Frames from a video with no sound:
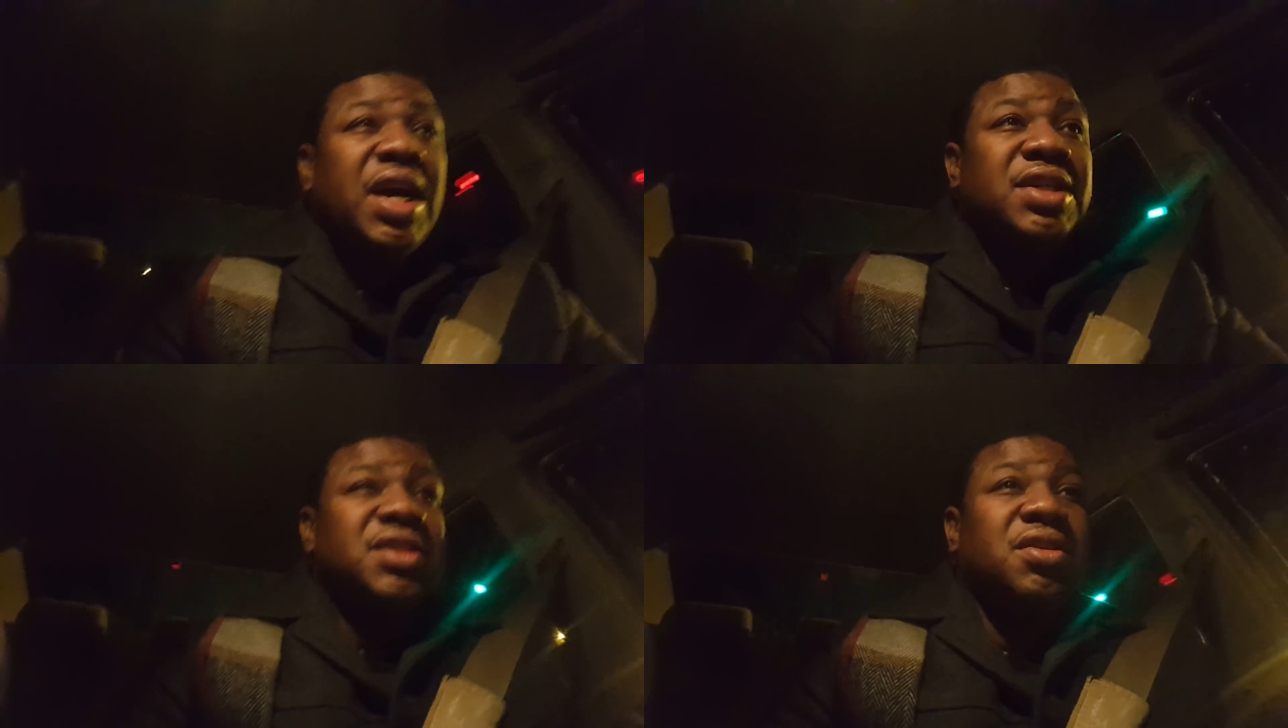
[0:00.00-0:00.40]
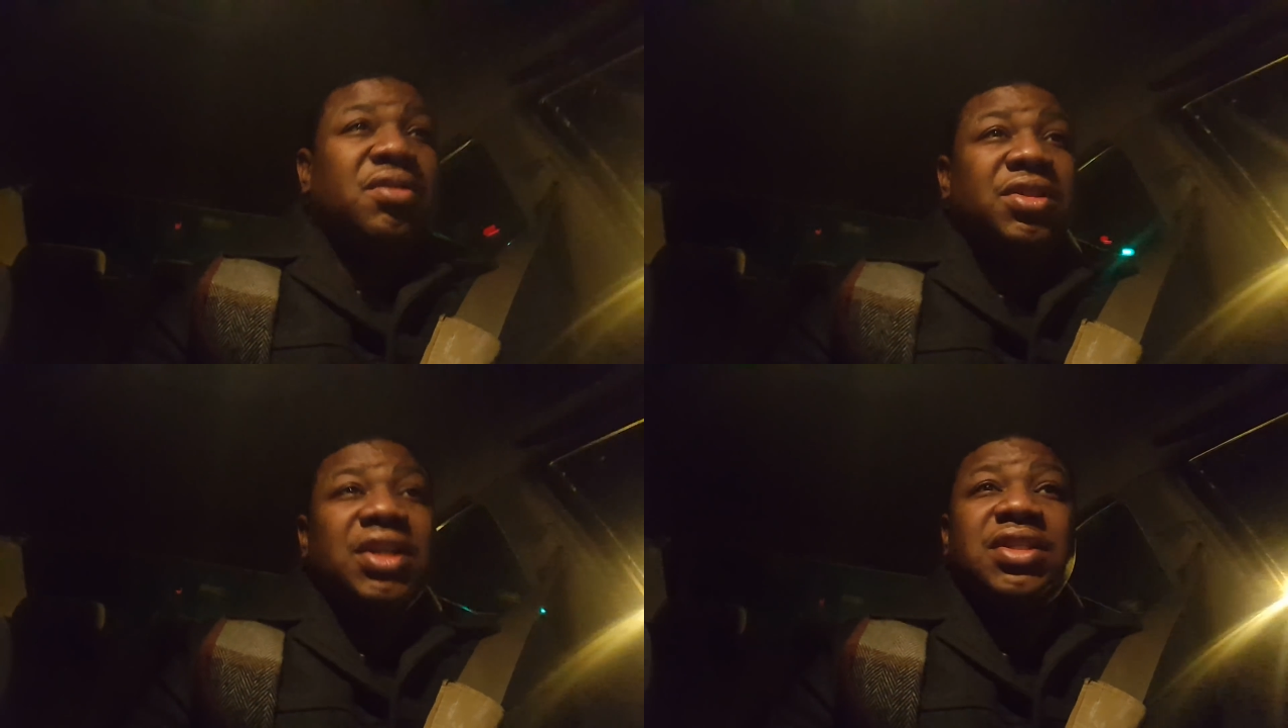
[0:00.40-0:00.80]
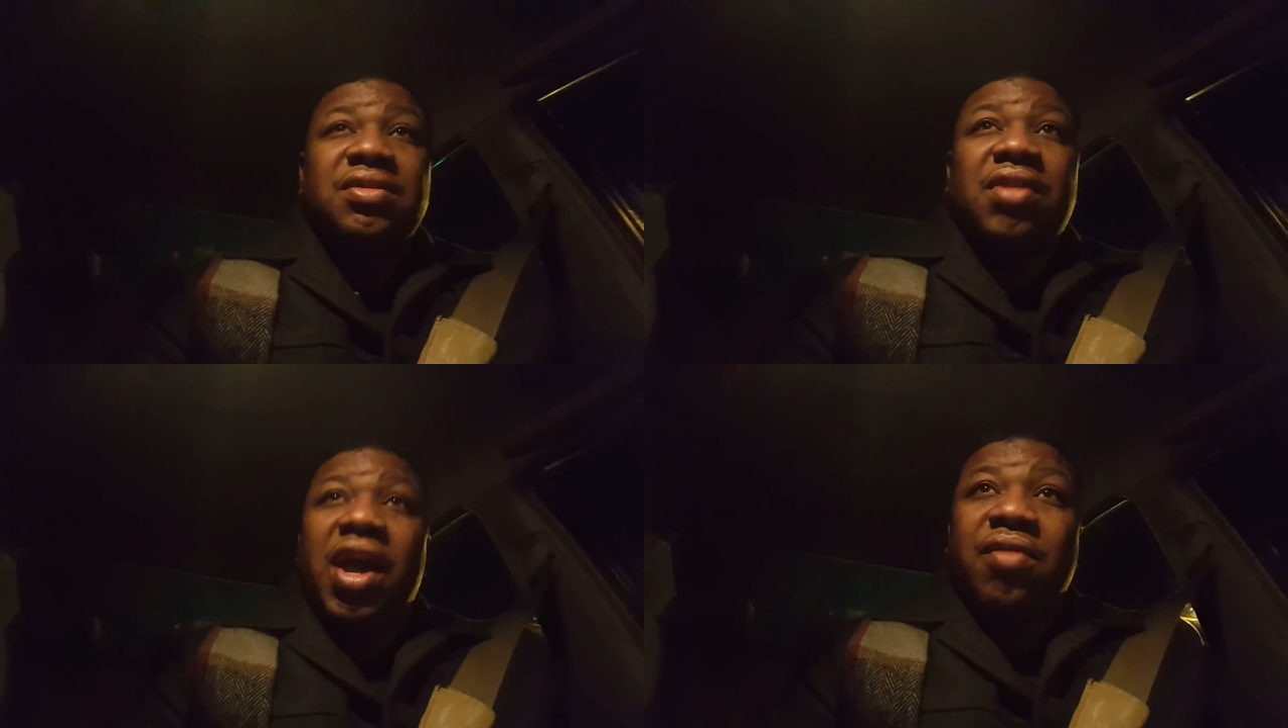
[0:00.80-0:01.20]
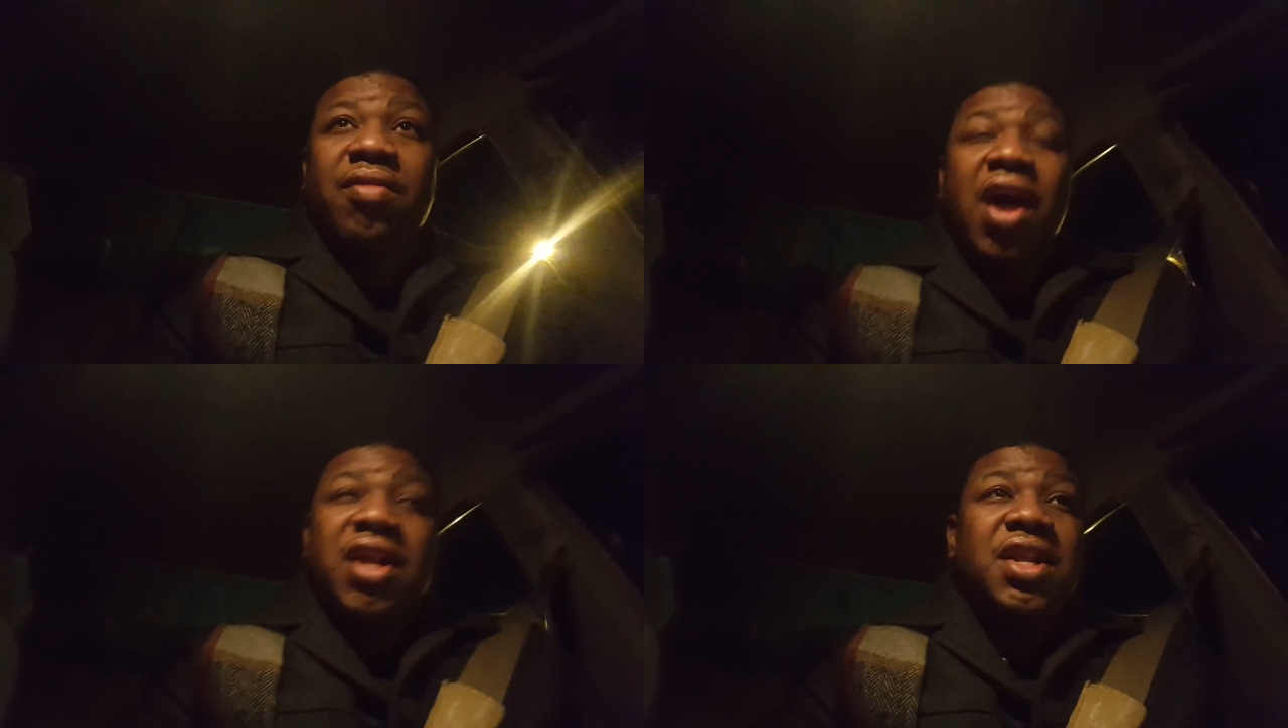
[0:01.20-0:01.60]
got a song that's like
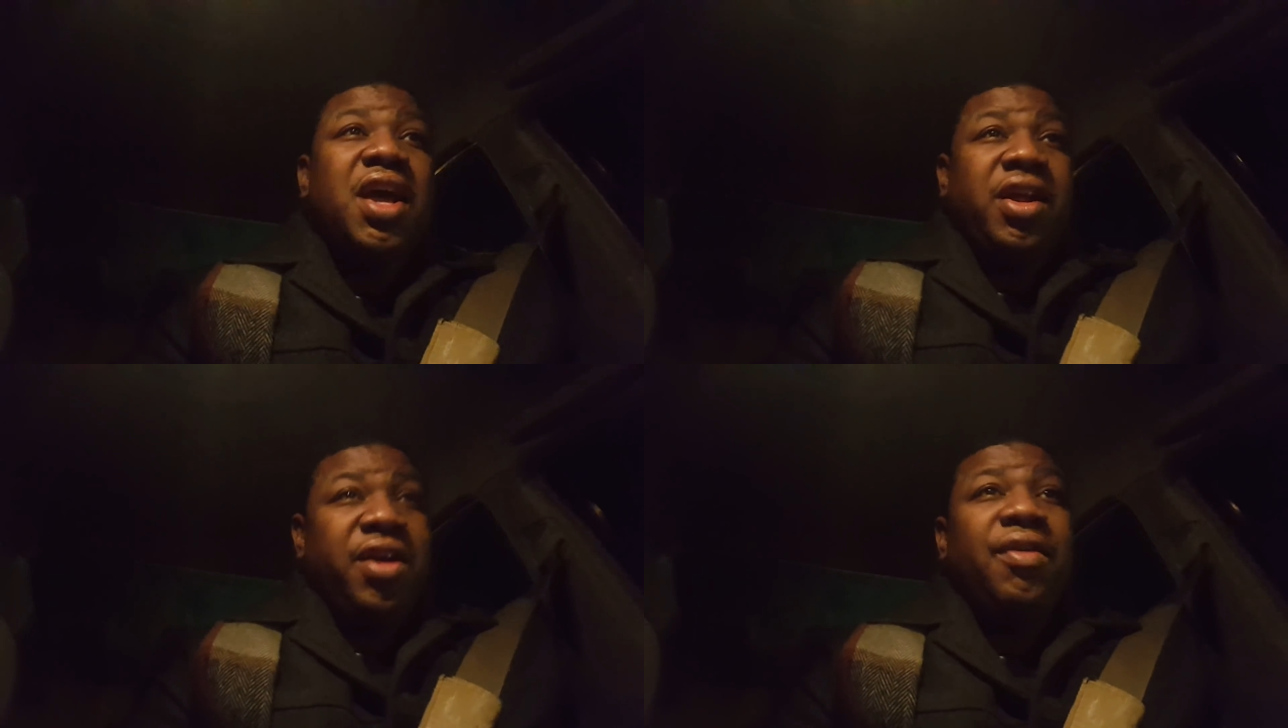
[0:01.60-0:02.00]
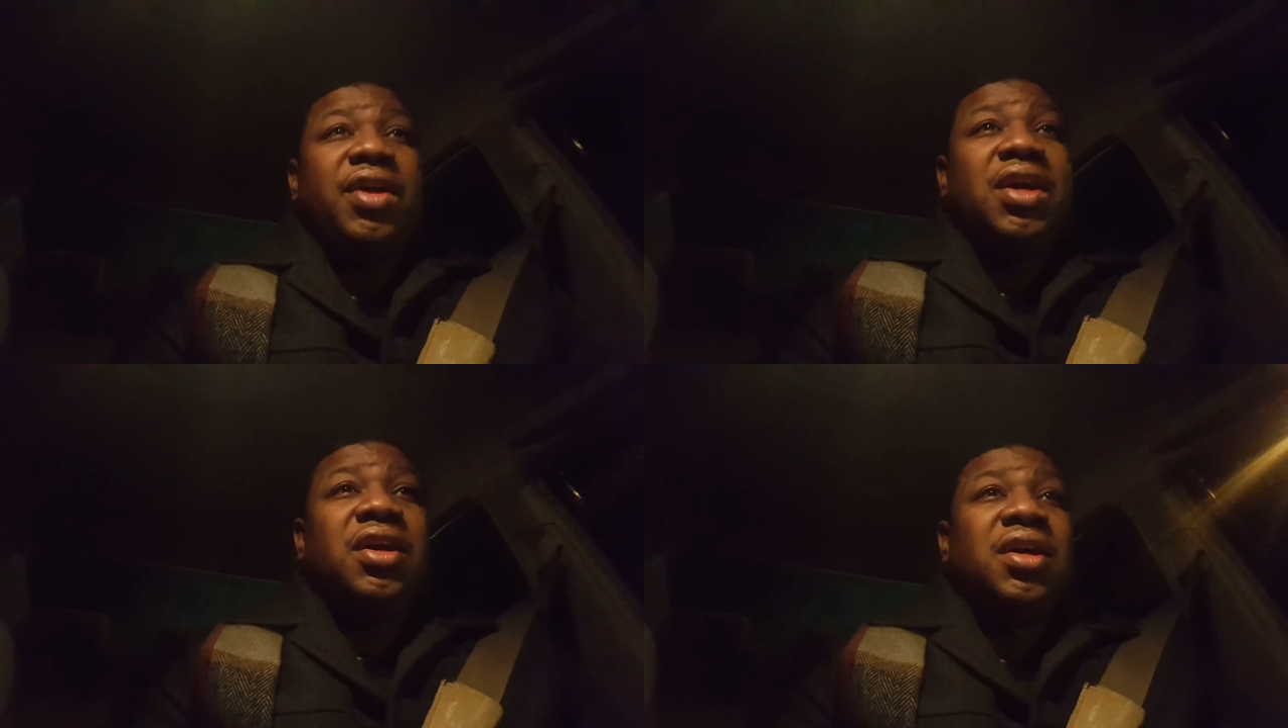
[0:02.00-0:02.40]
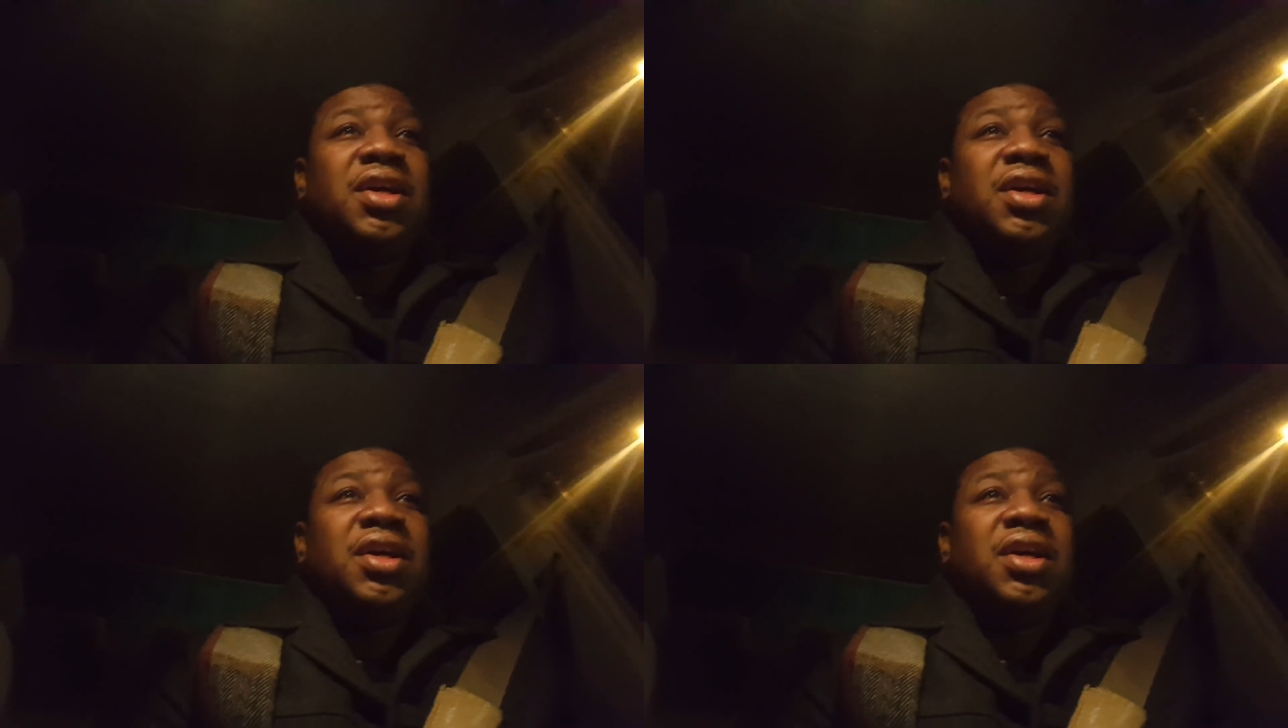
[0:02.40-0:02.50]
right in that area.